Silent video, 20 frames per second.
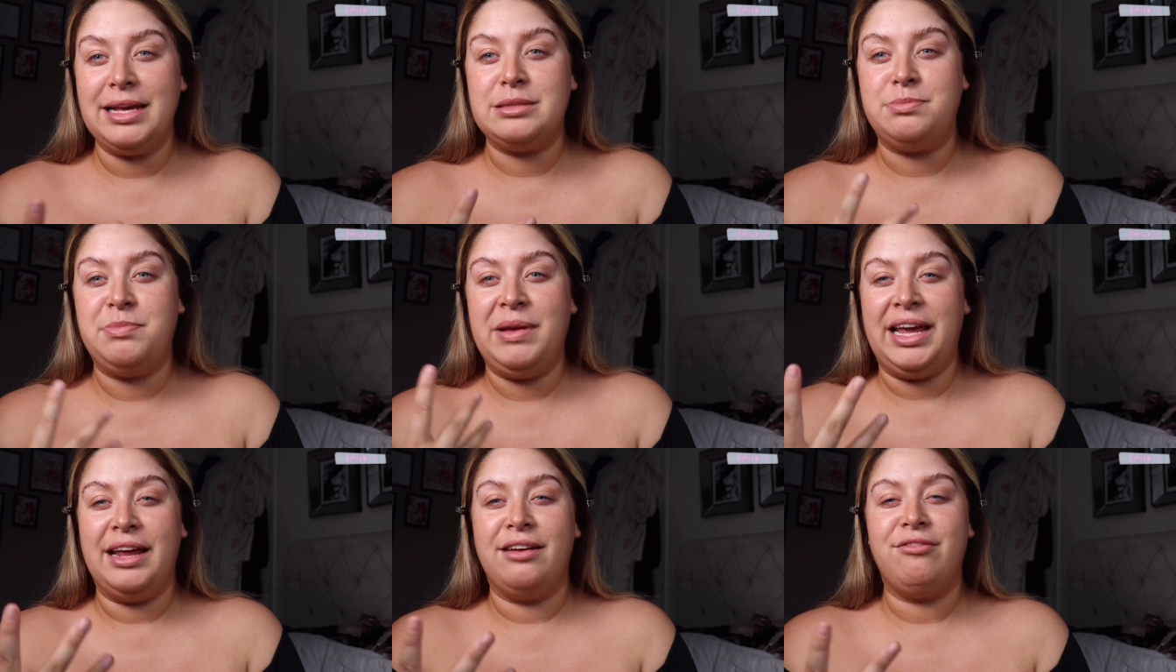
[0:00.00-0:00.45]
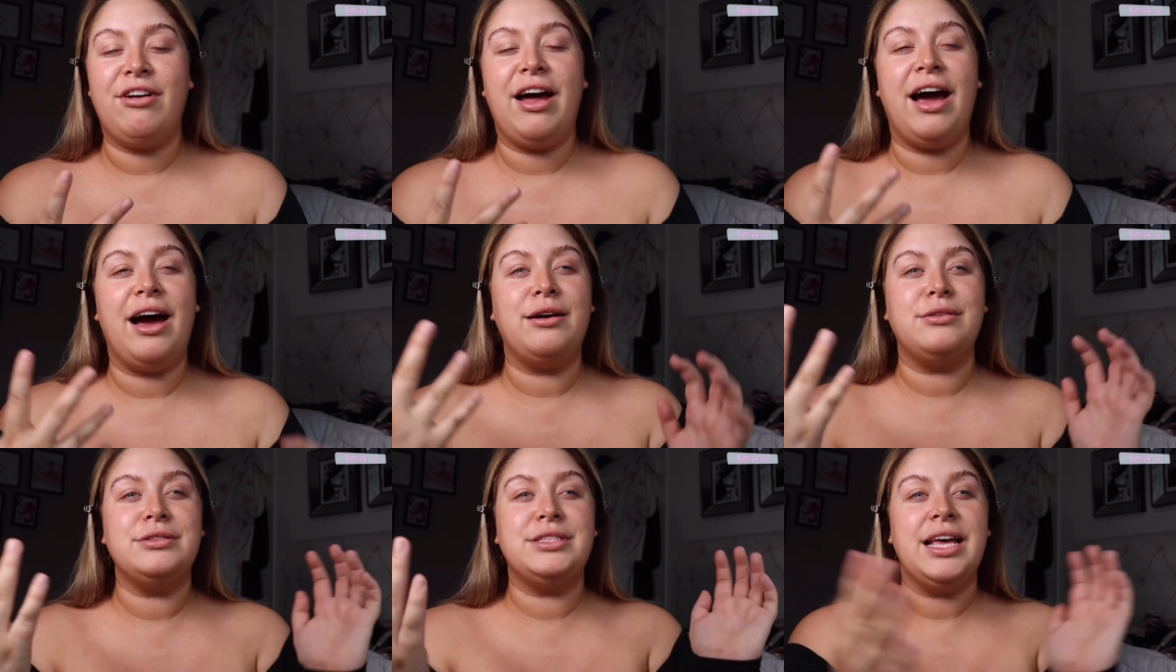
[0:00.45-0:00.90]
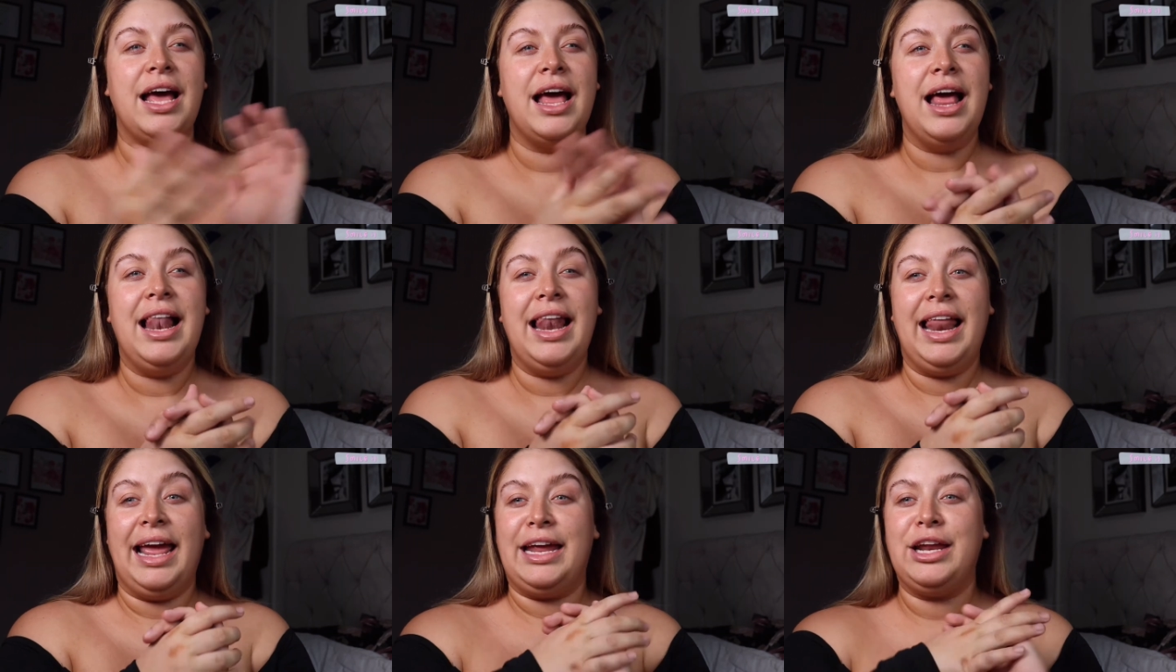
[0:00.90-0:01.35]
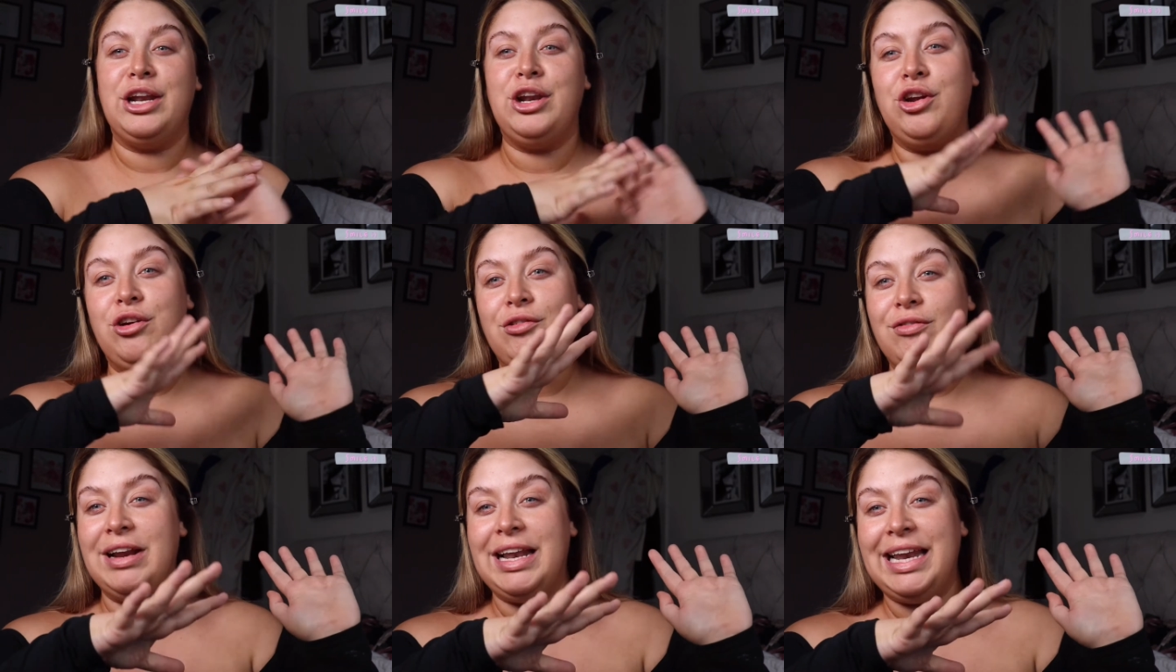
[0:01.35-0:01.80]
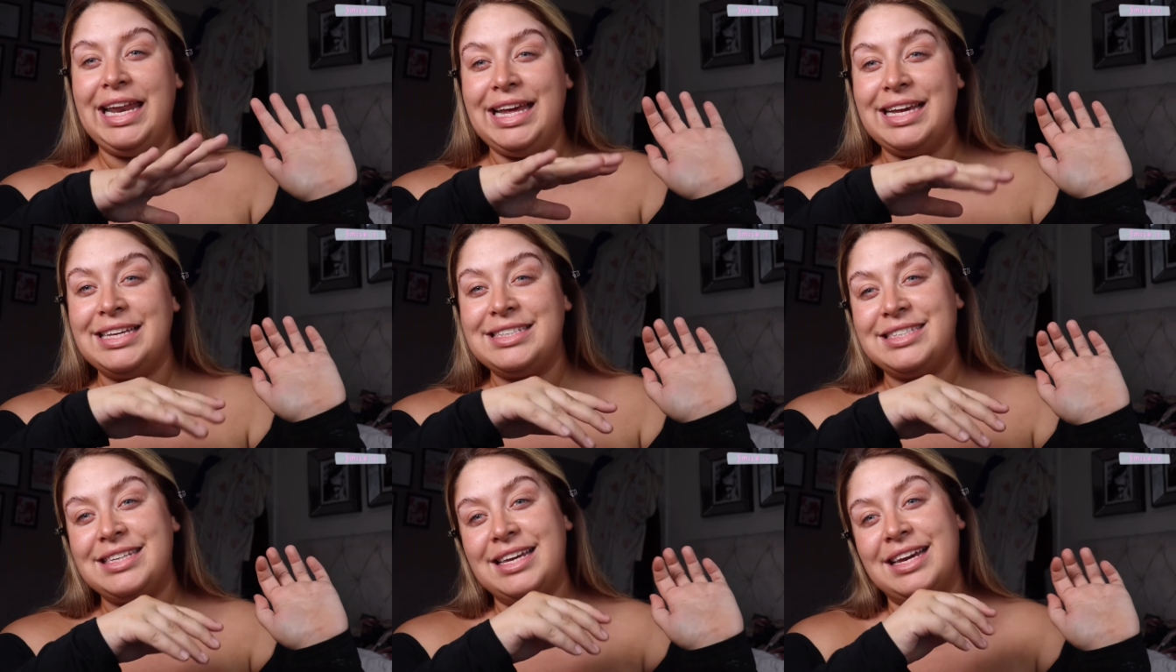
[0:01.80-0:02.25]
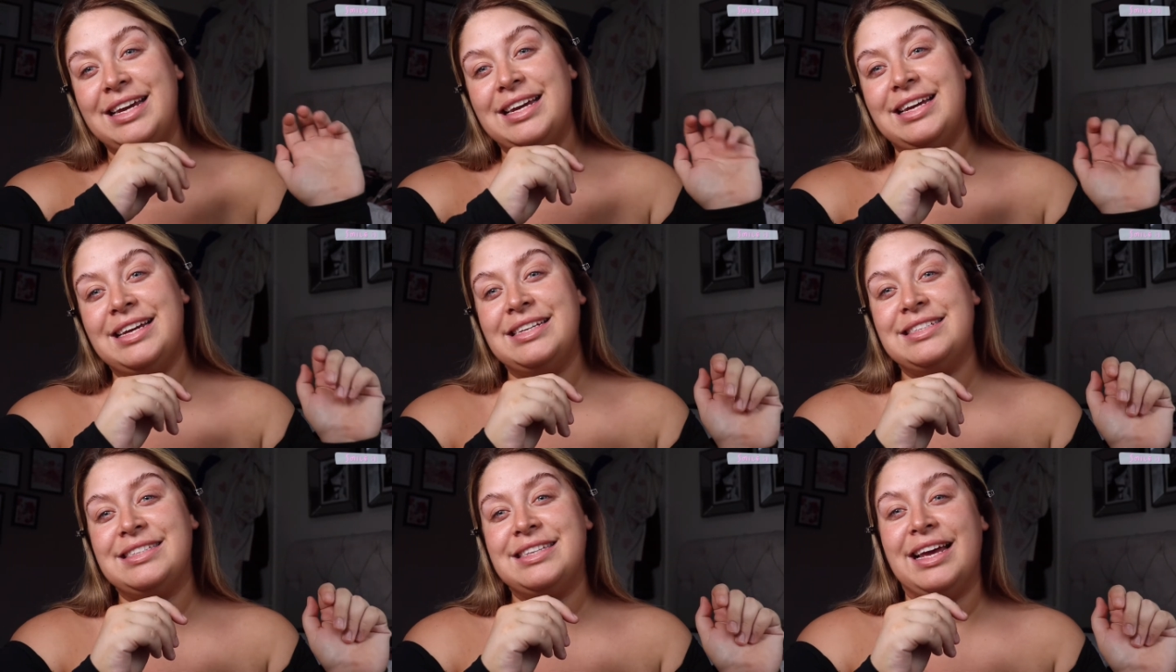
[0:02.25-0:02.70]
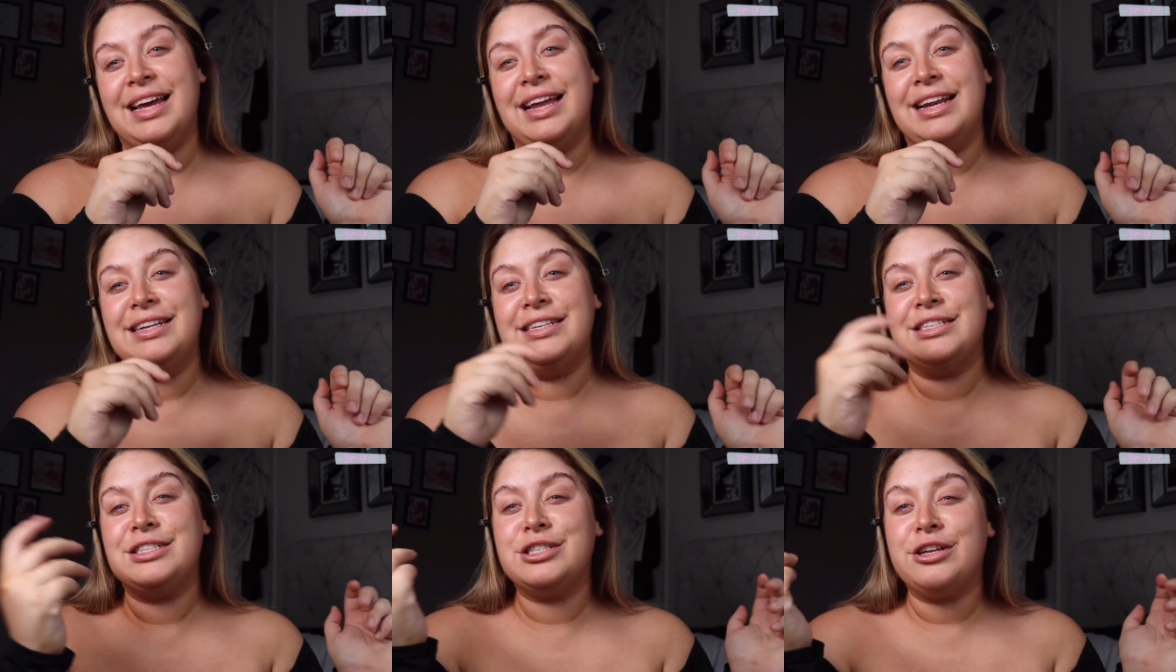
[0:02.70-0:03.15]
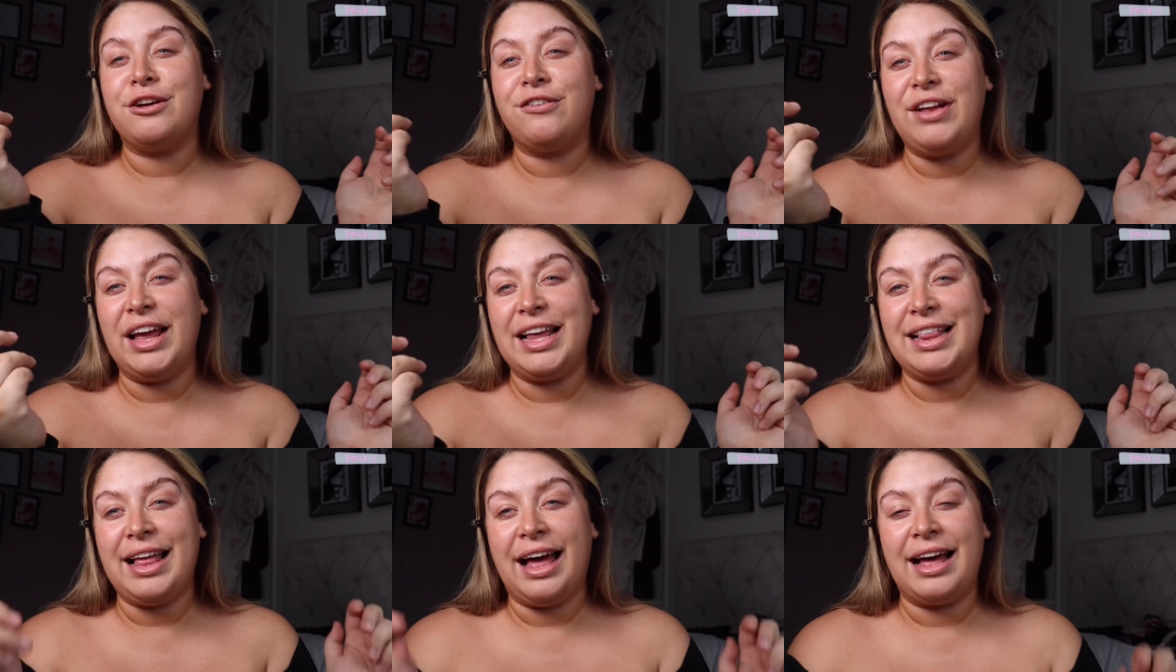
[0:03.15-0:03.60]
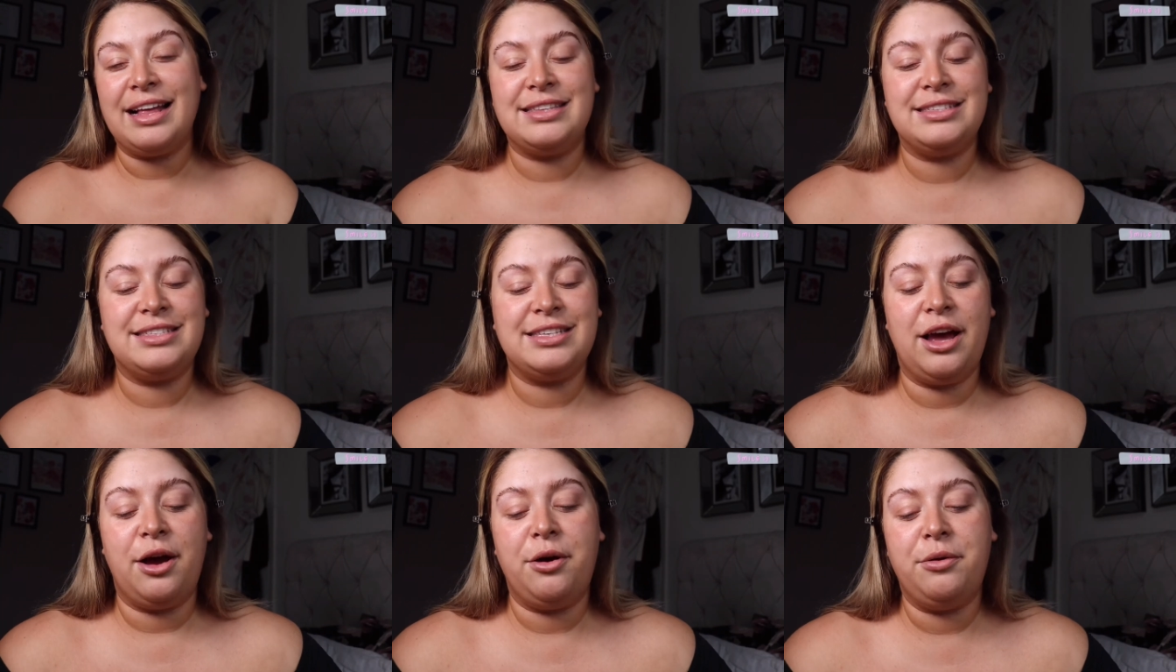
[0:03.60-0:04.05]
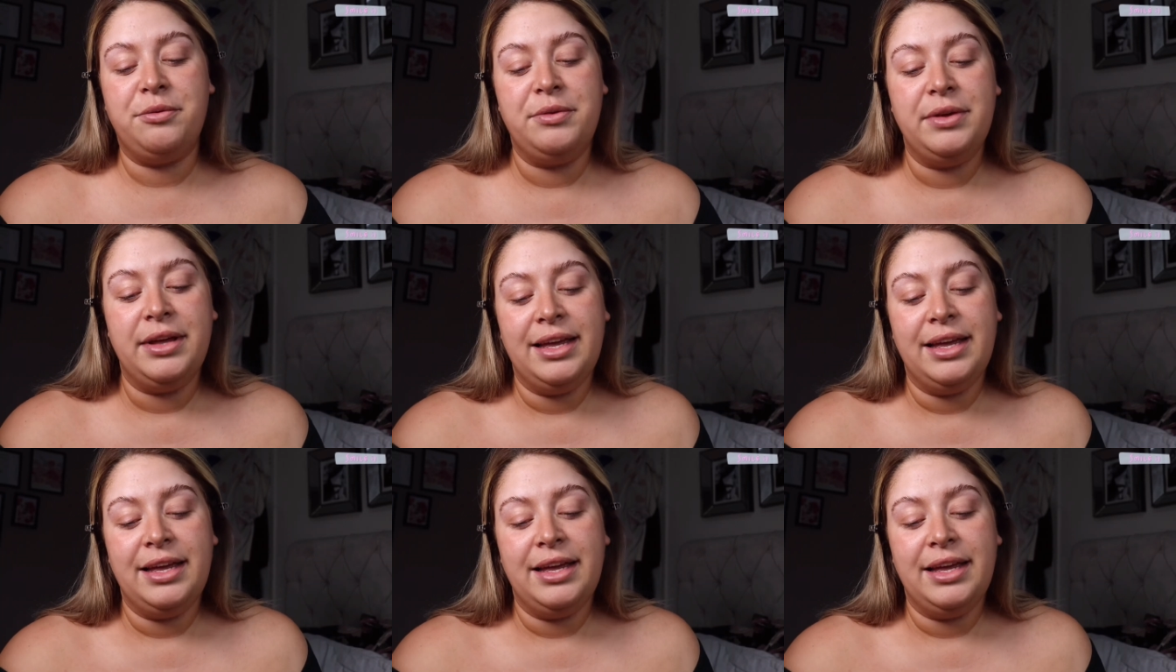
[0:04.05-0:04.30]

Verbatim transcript: being around like new releases and stuff like that so